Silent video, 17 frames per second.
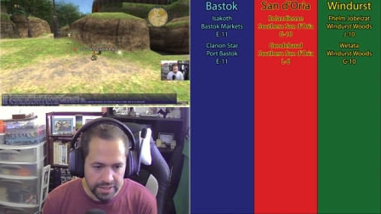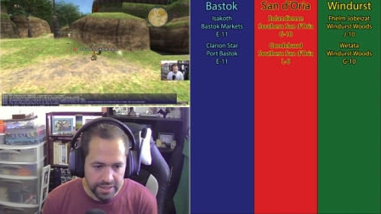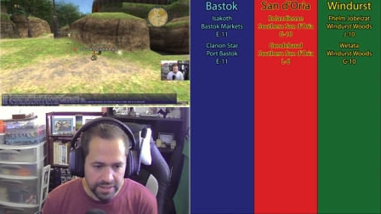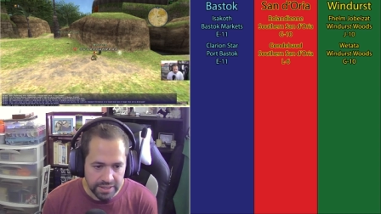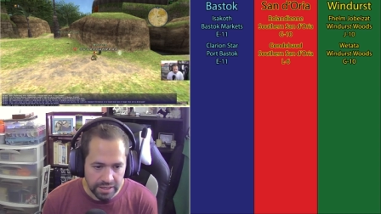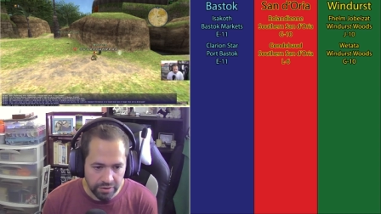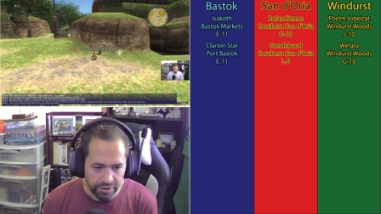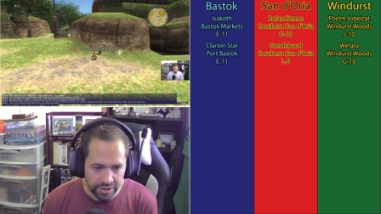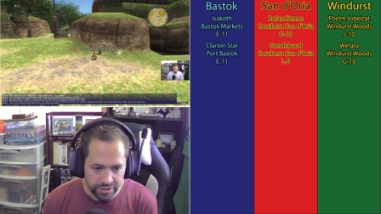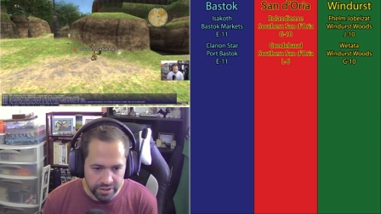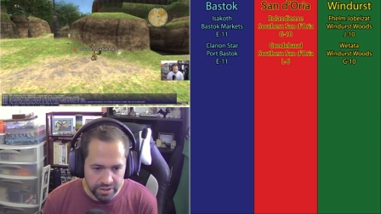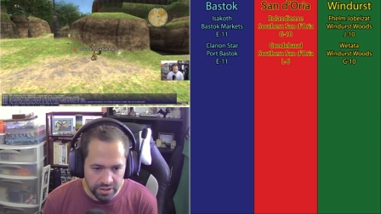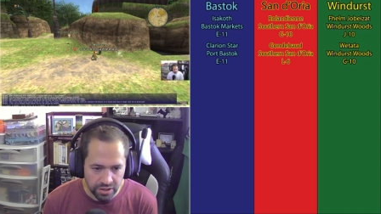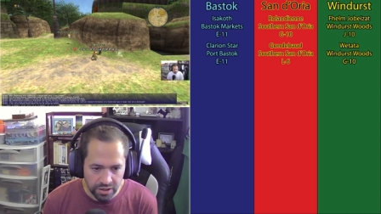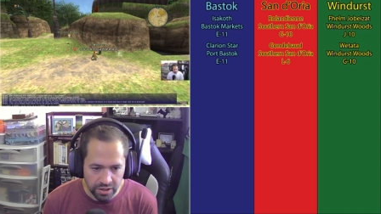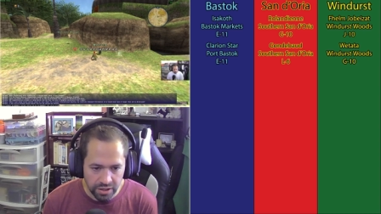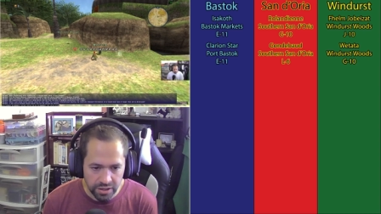Clarion
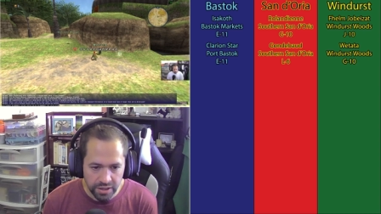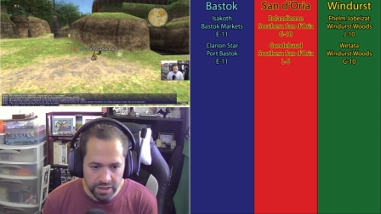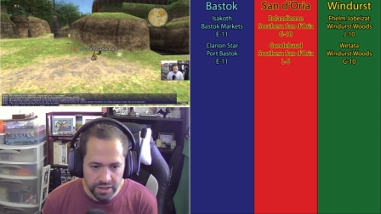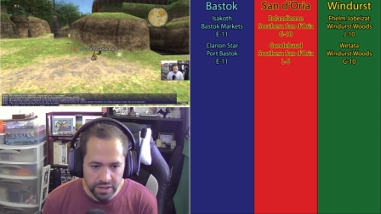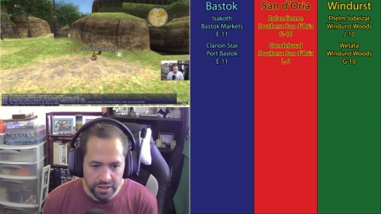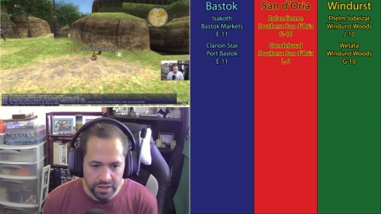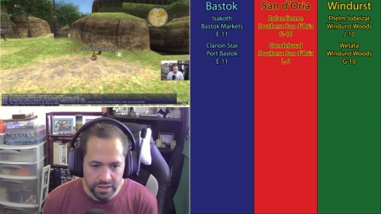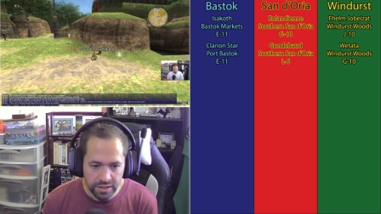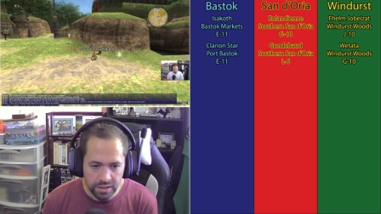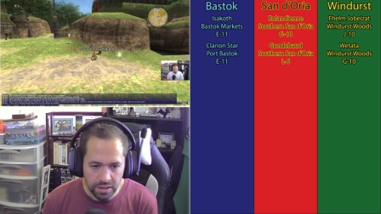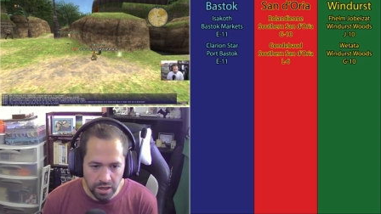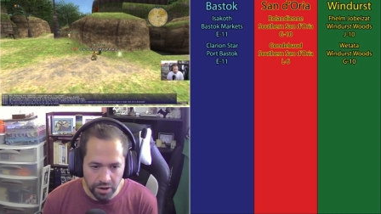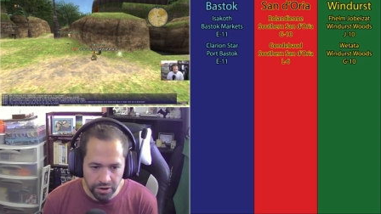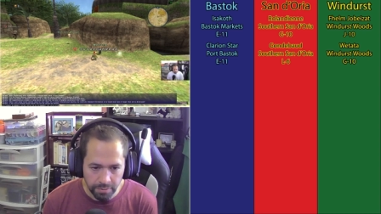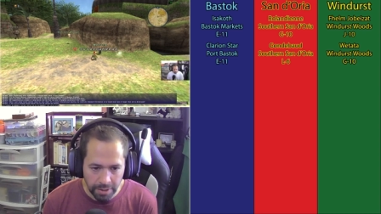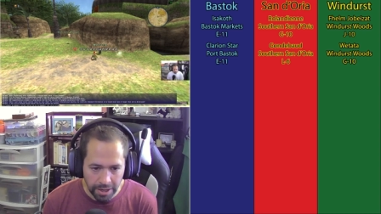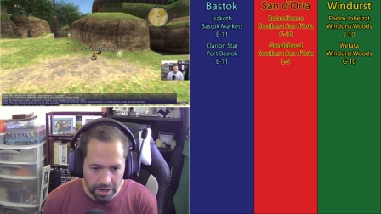Star,
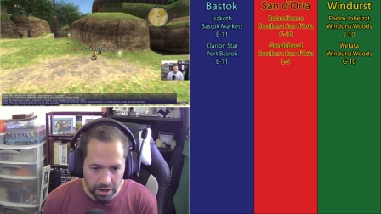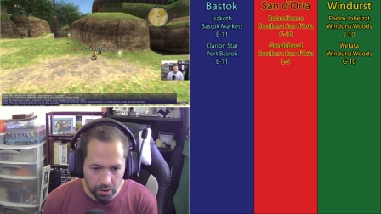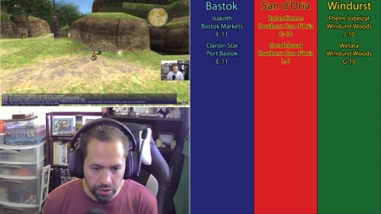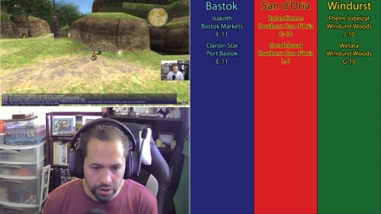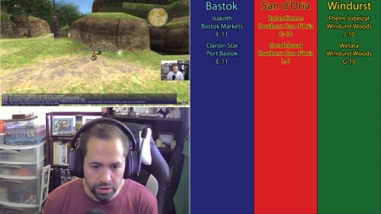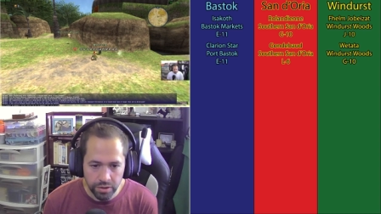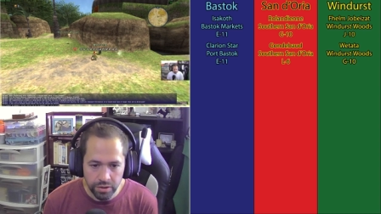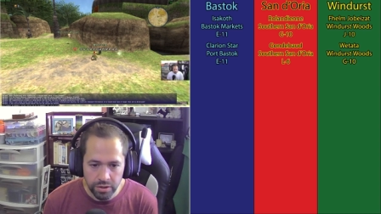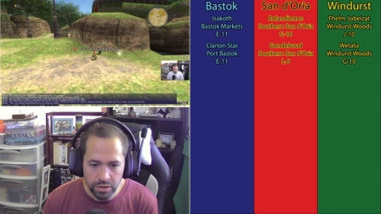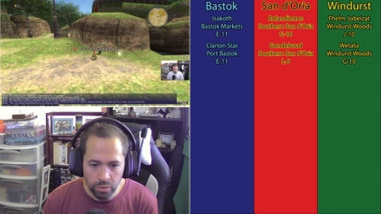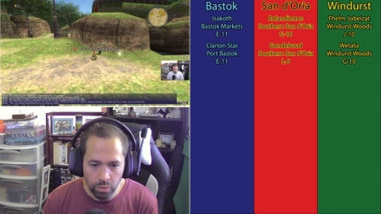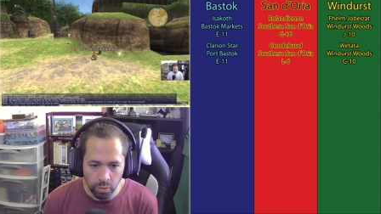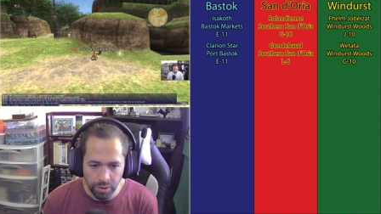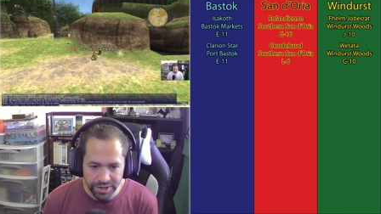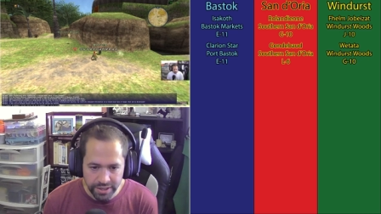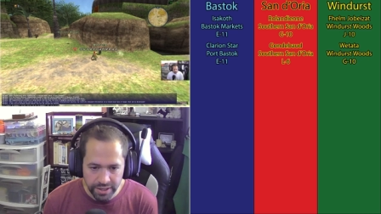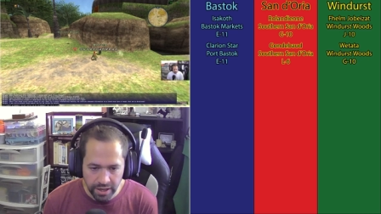Gondabaud,
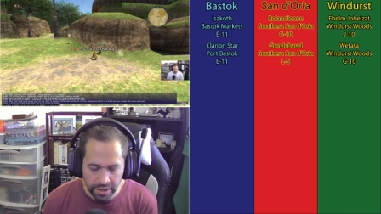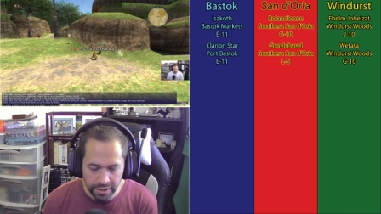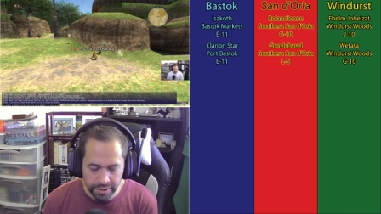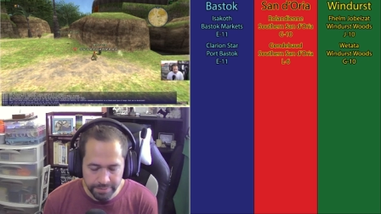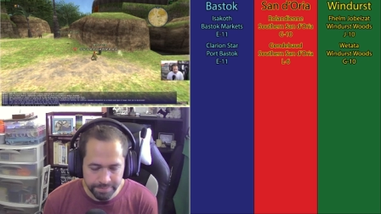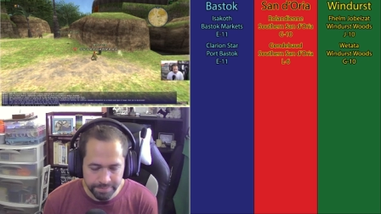Waitada.